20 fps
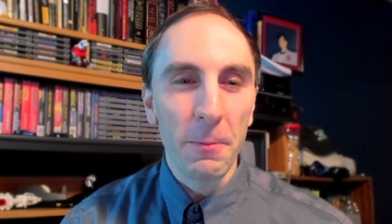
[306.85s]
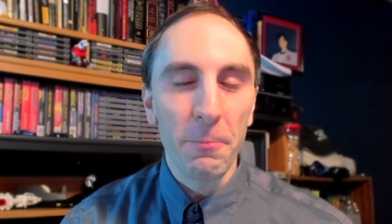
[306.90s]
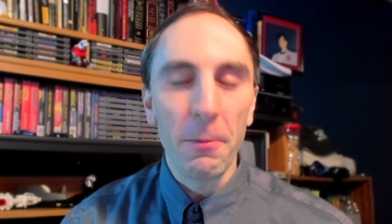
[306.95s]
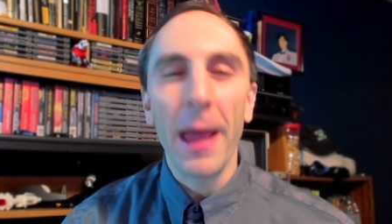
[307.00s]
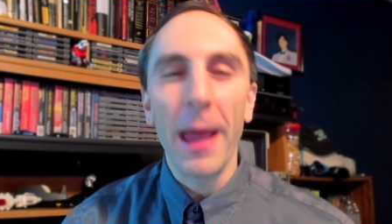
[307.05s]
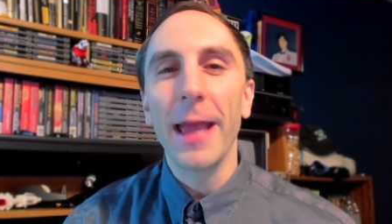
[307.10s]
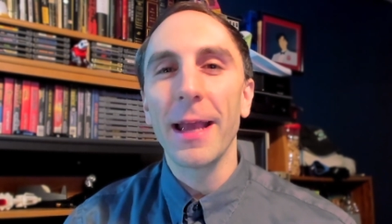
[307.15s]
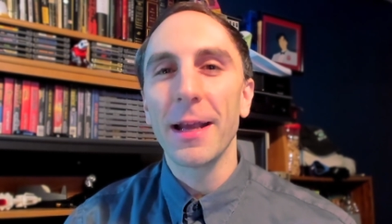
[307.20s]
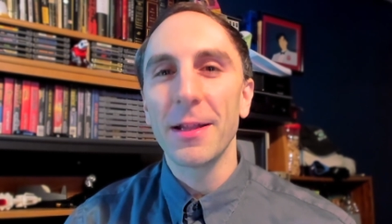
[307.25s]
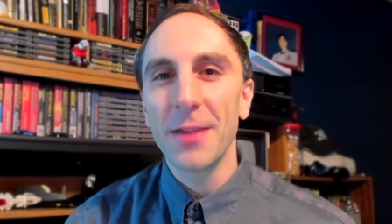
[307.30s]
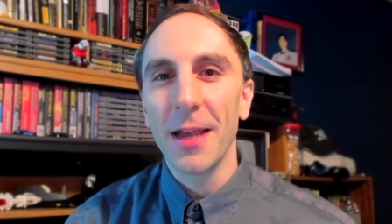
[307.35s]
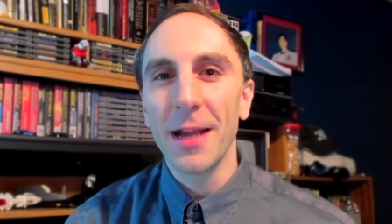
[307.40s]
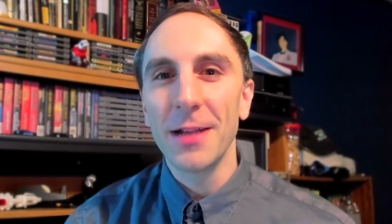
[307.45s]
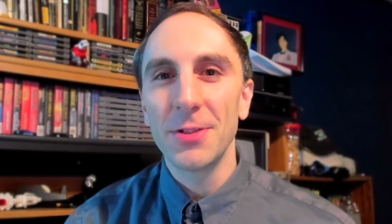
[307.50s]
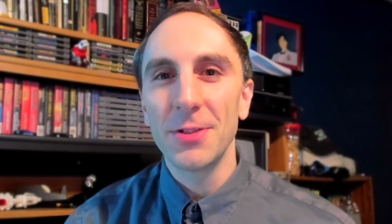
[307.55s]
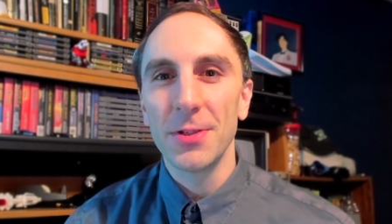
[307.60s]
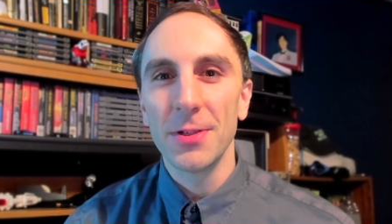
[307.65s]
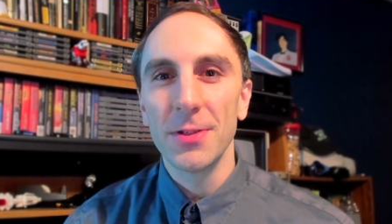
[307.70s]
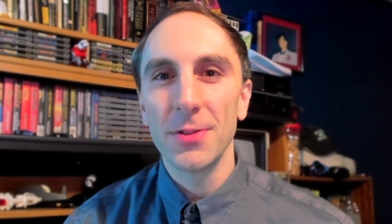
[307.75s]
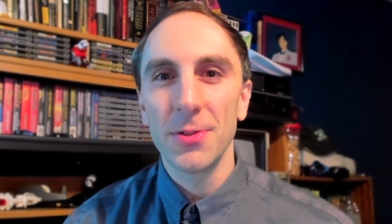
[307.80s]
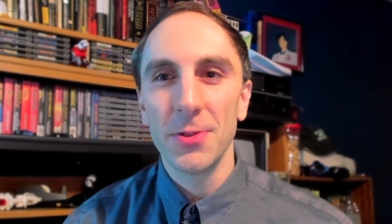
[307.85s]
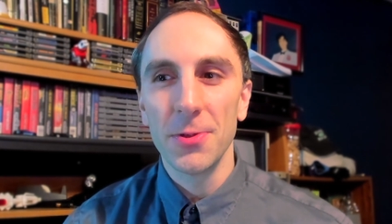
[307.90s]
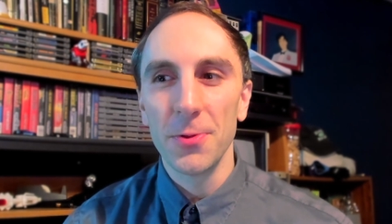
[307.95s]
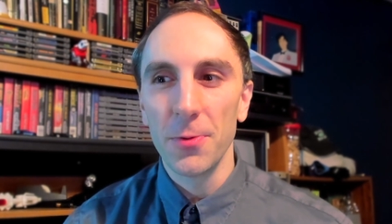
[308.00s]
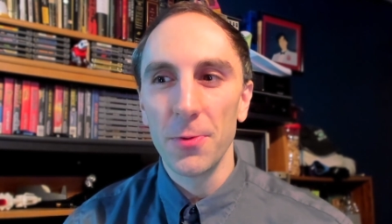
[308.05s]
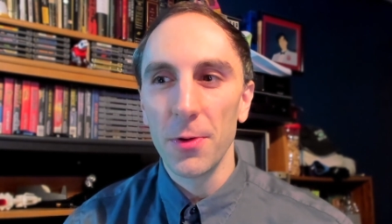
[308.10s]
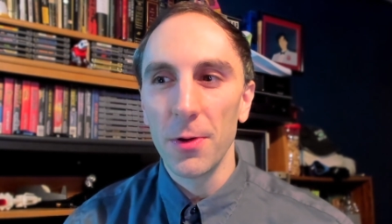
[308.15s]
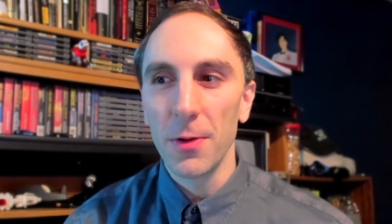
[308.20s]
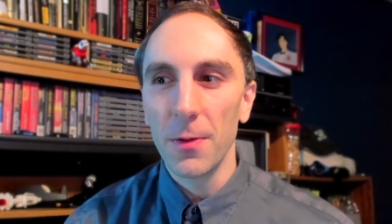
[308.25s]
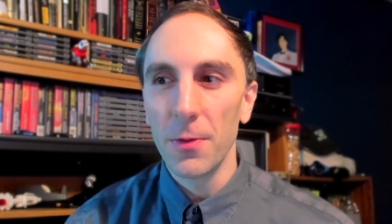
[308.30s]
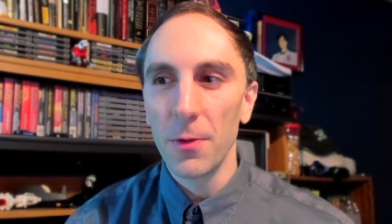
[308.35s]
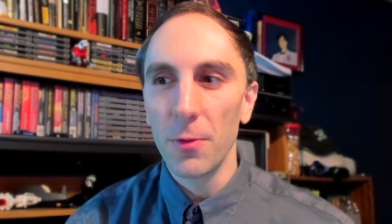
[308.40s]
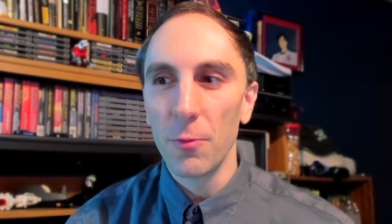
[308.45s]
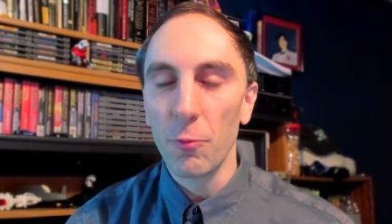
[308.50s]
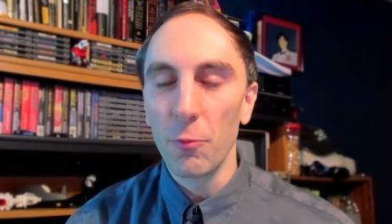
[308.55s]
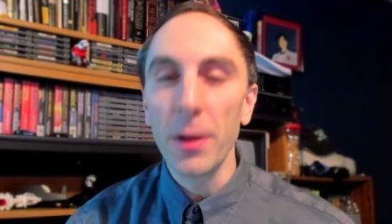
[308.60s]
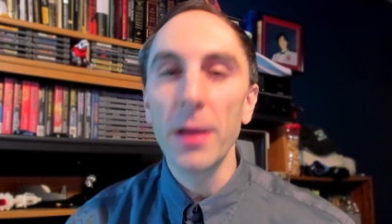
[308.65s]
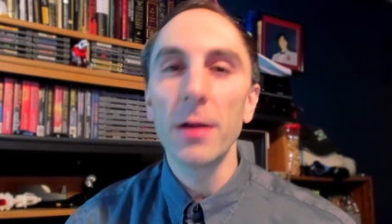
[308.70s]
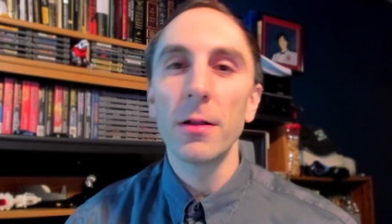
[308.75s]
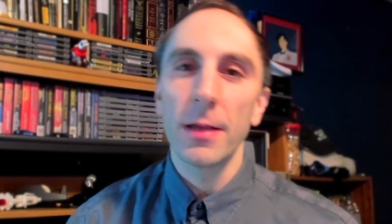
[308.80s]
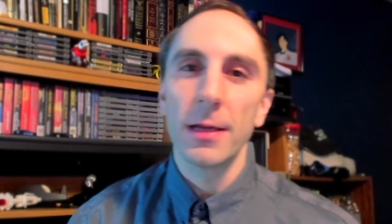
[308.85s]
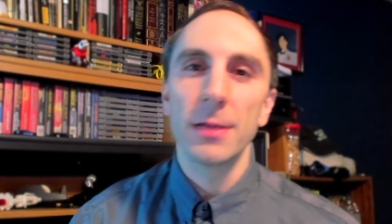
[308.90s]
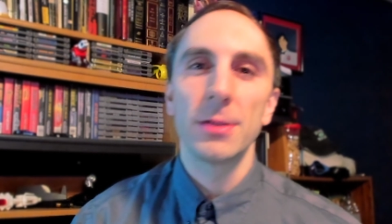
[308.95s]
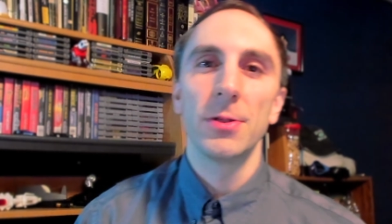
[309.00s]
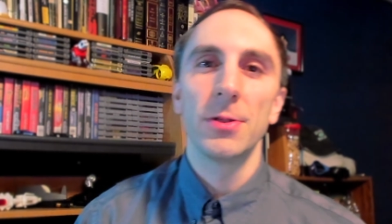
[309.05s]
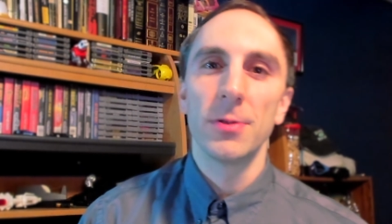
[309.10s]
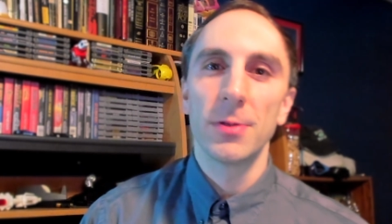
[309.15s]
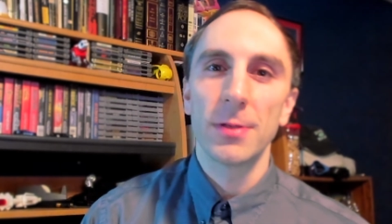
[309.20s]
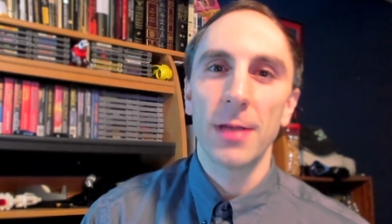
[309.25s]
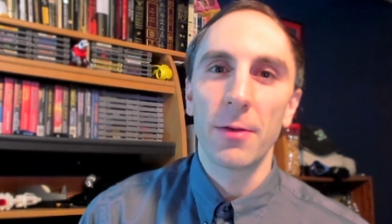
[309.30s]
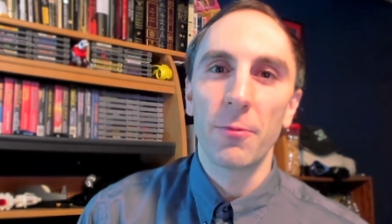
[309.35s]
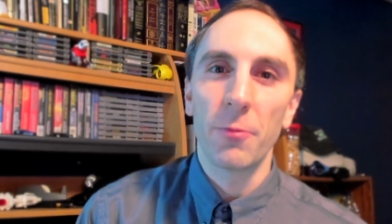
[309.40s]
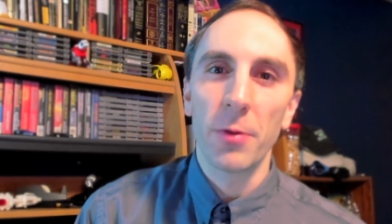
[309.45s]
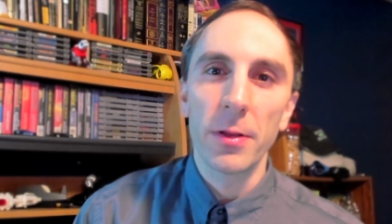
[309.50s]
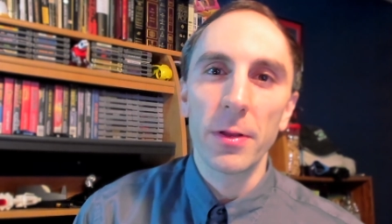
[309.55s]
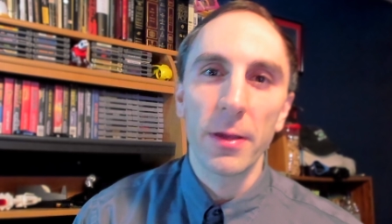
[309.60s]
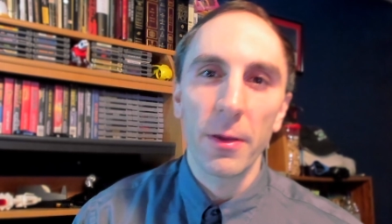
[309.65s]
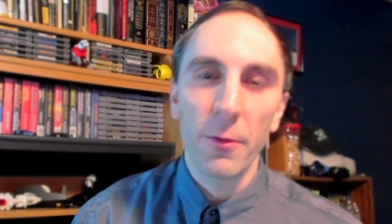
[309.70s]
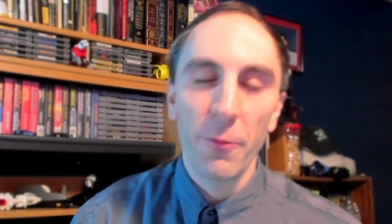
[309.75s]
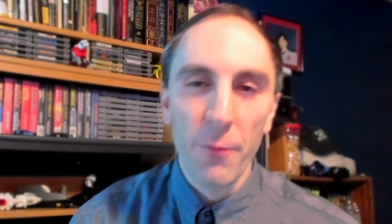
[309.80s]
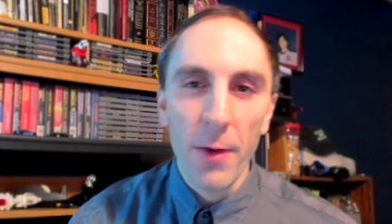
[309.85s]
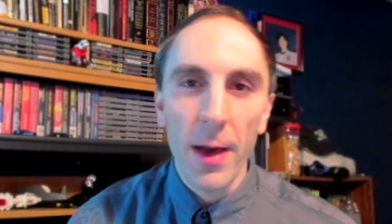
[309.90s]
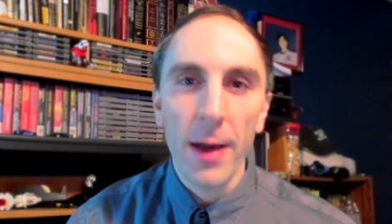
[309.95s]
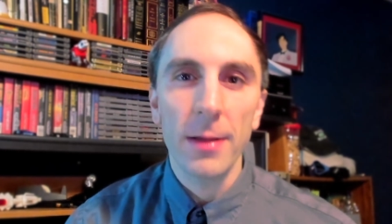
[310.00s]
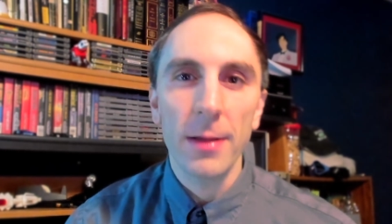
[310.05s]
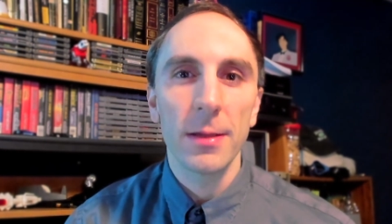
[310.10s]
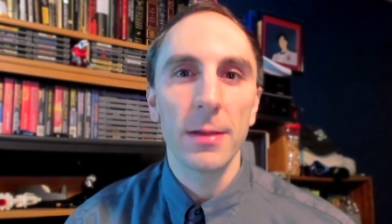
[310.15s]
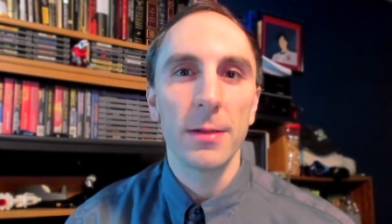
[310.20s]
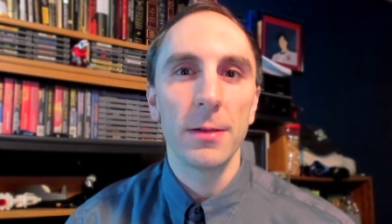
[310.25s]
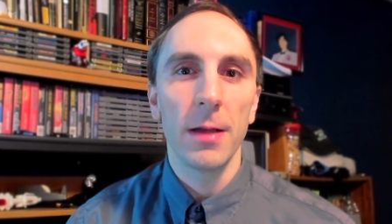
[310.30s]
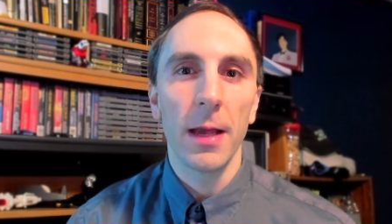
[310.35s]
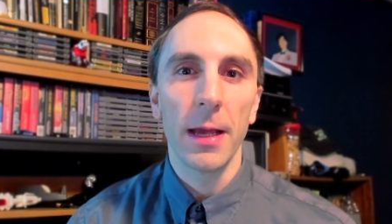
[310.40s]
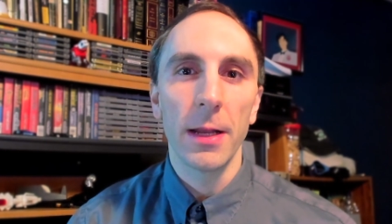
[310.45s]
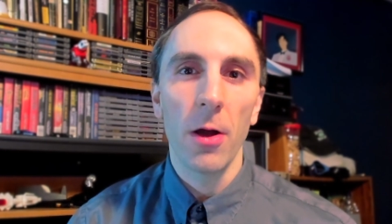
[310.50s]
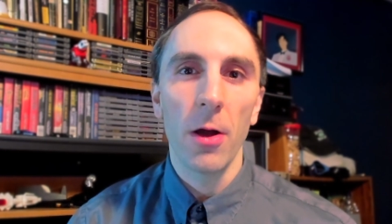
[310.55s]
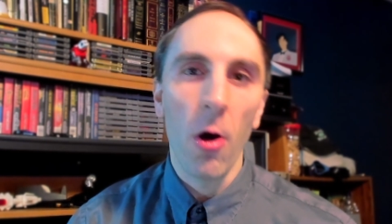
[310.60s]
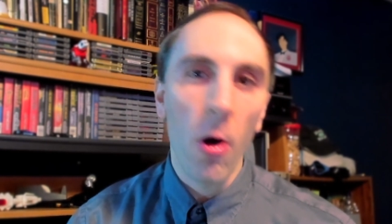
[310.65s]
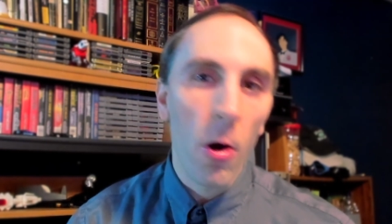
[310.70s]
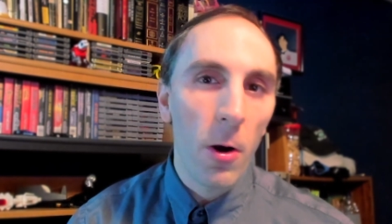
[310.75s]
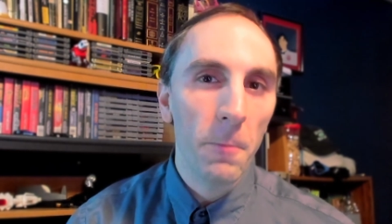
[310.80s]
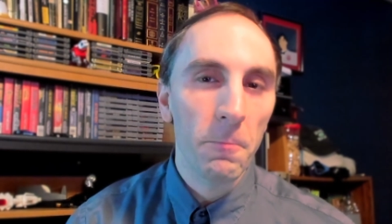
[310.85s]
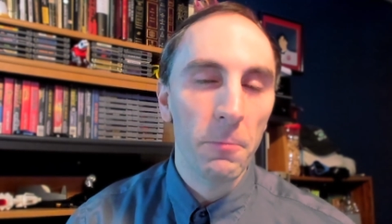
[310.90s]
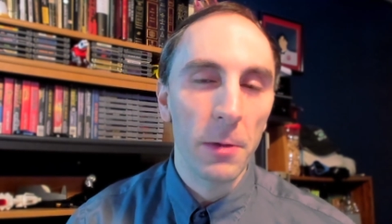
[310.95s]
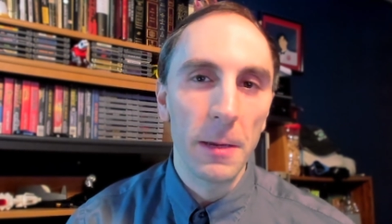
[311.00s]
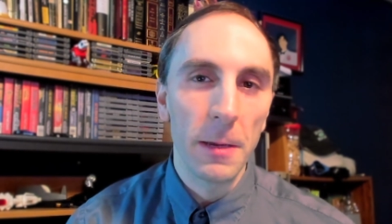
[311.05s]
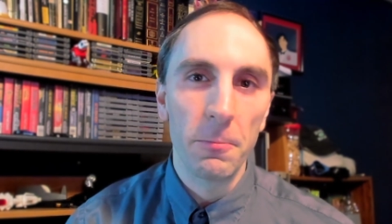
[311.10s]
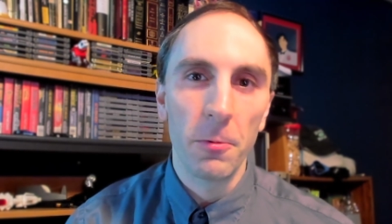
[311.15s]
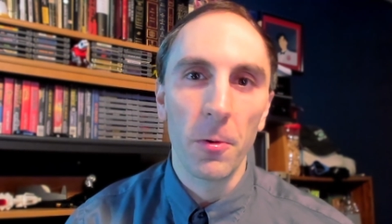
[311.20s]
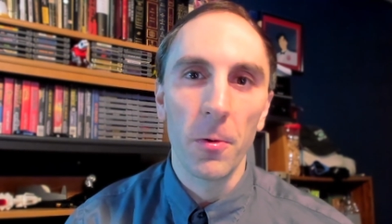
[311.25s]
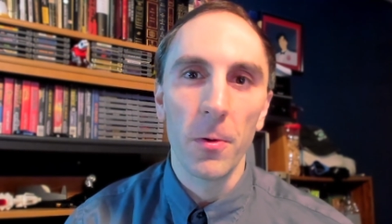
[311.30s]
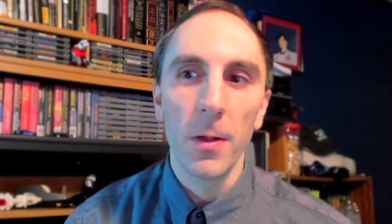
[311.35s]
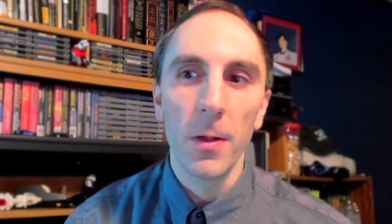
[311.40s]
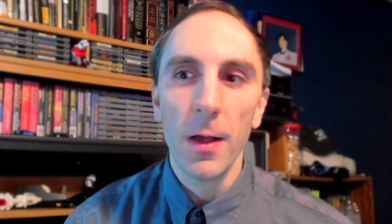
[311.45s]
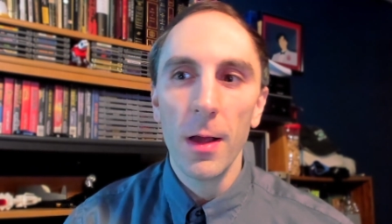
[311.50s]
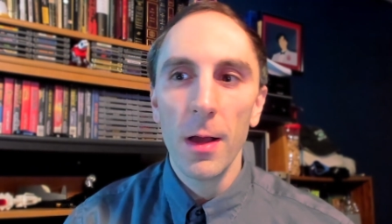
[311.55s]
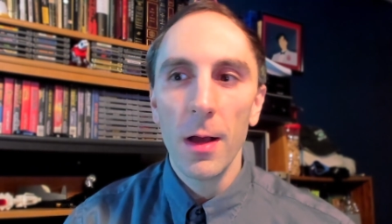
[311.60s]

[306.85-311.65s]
paying attention to the real issues that really affect and harm people